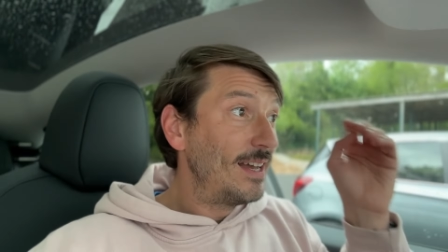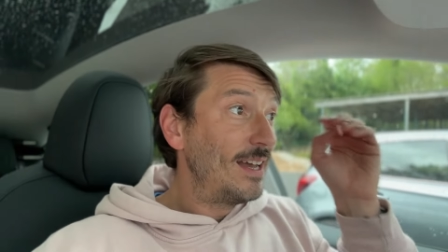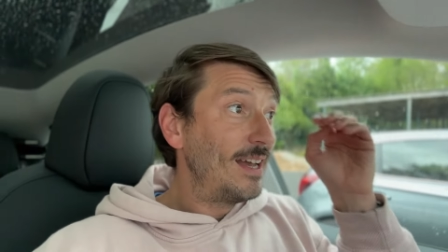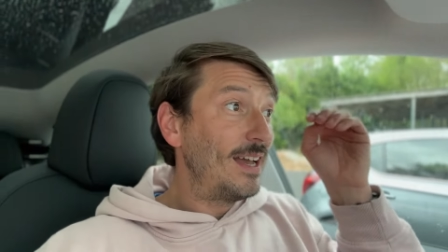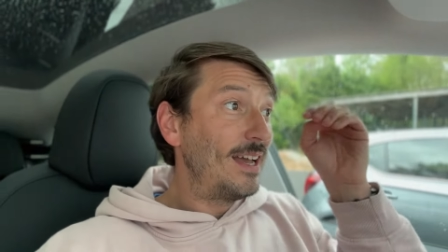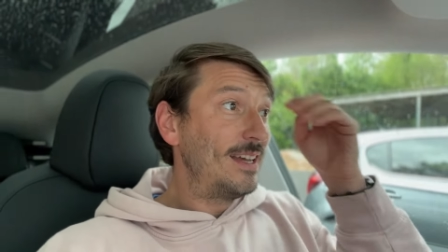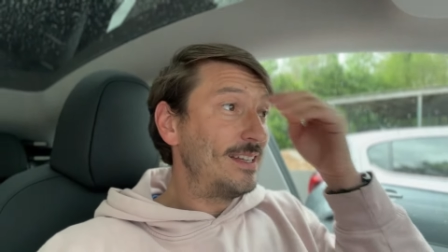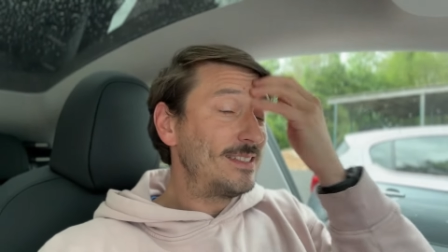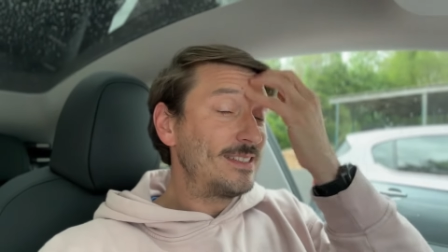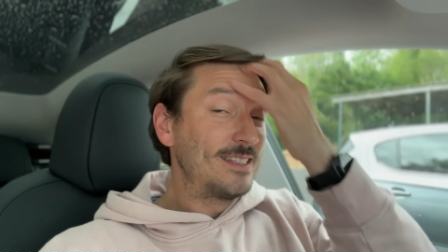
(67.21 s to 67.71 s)

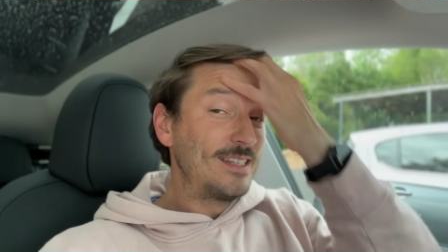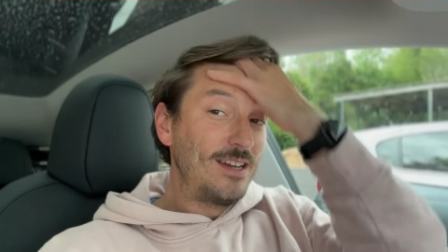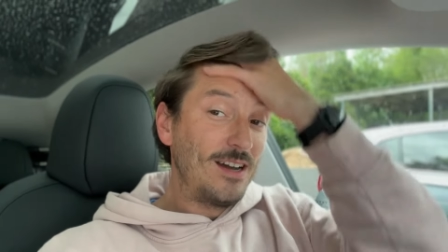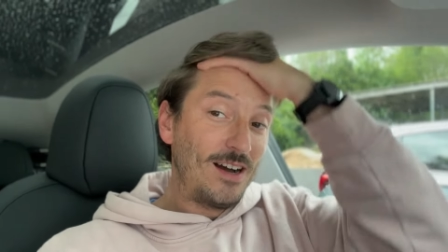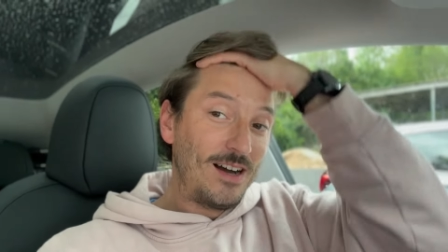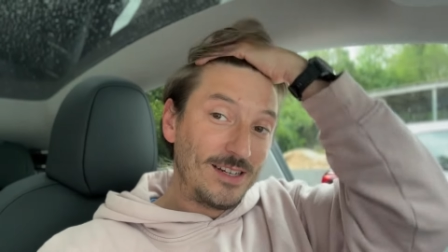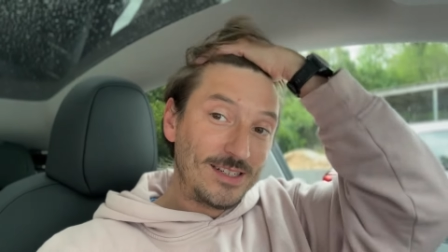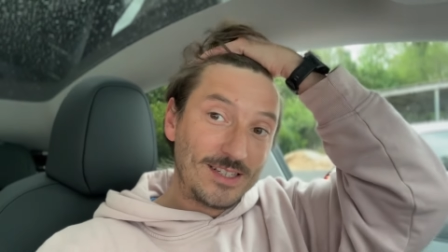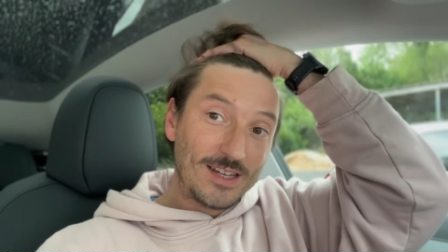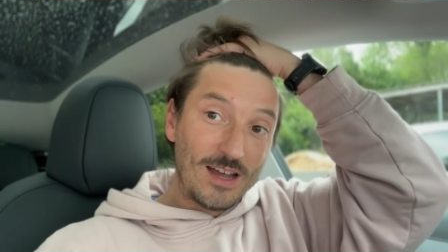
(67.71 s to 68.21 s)
and
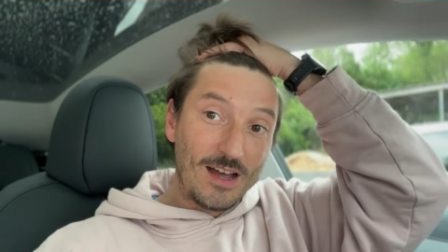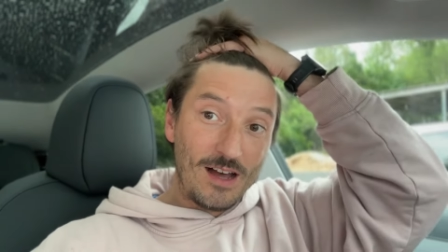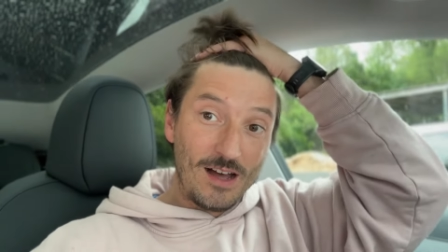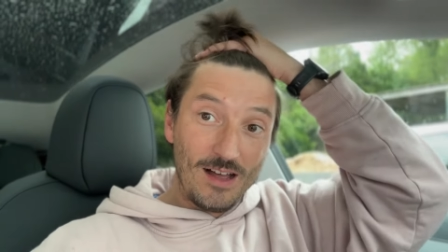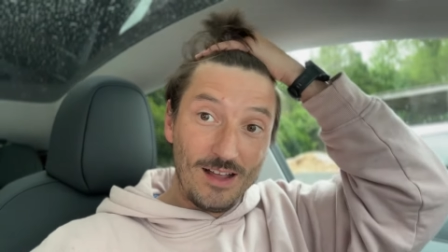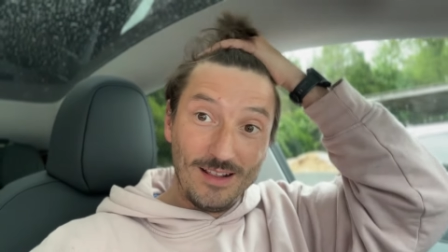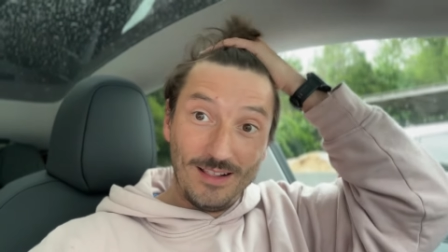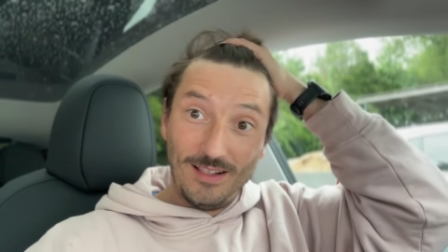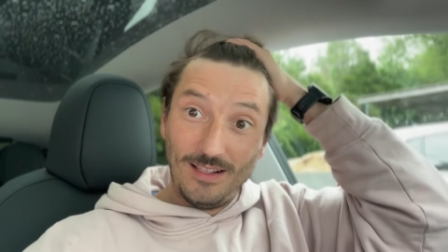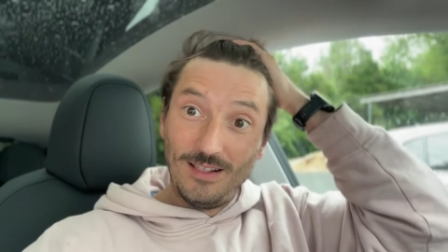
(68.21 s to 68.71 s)
got
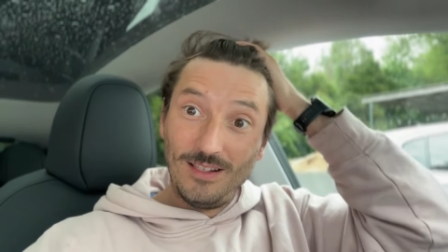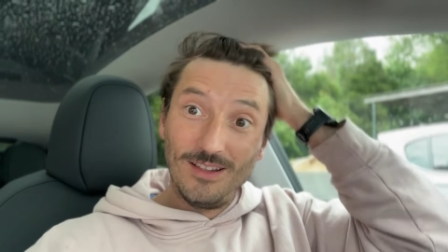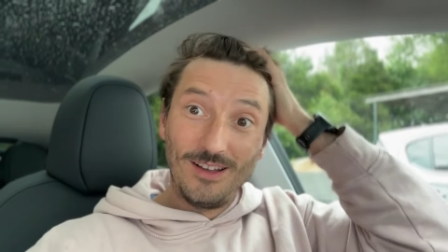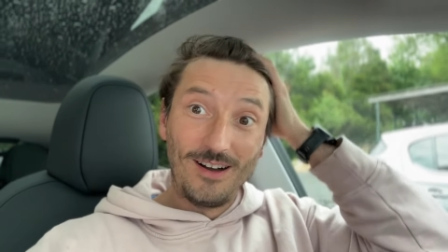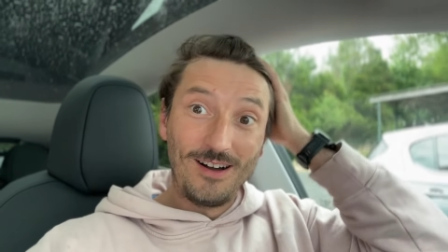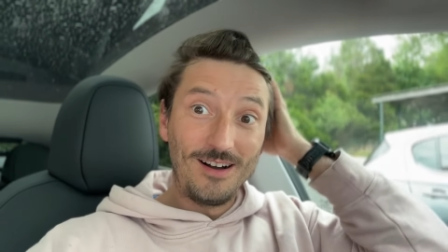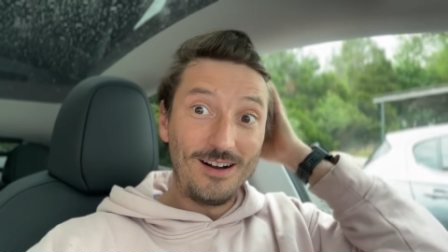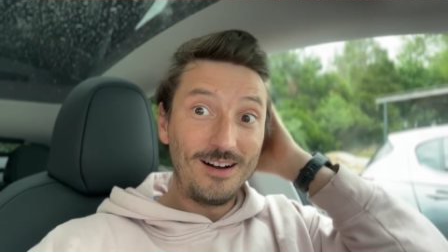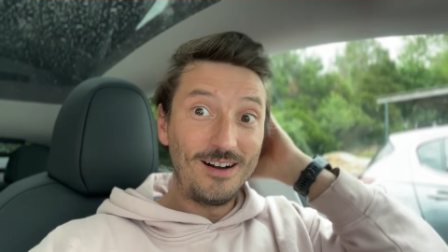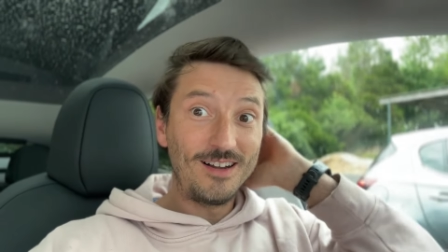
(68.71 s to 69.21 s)
a
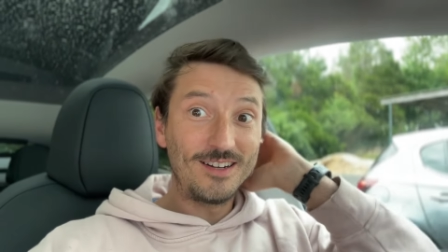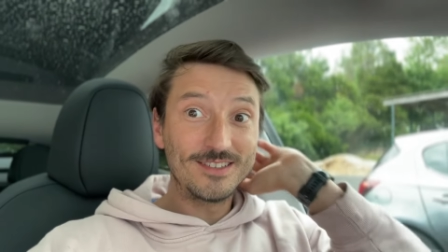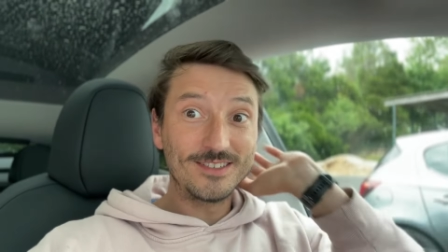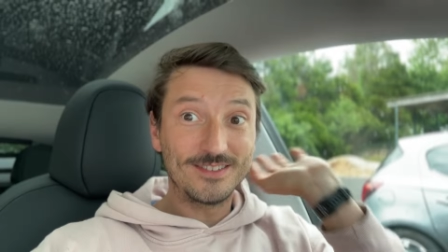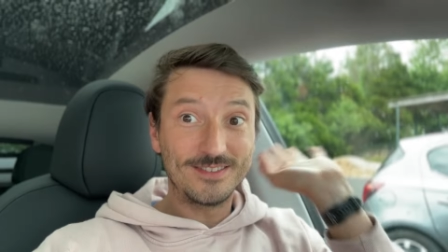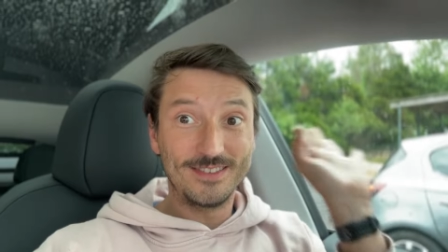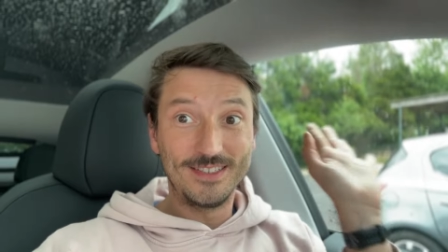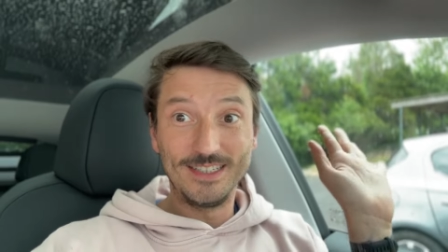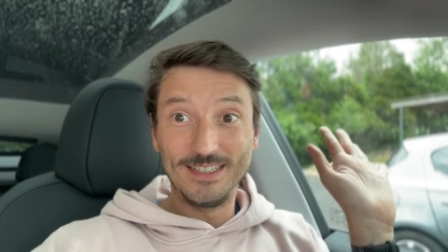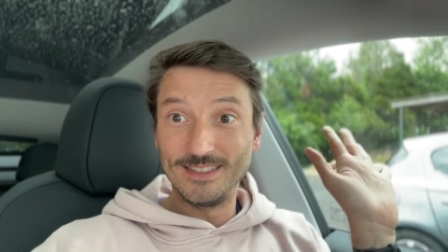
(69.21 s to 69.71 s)
lot of
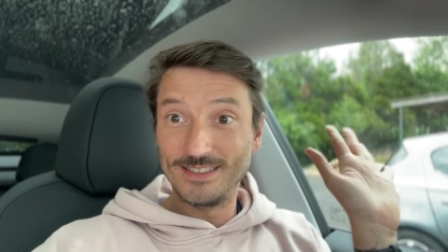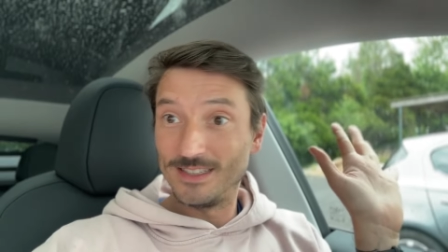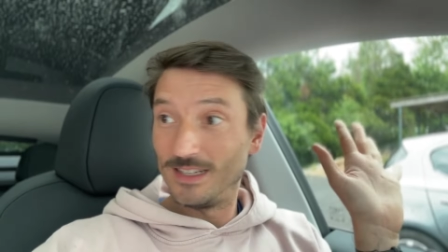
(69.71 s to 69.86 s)
things,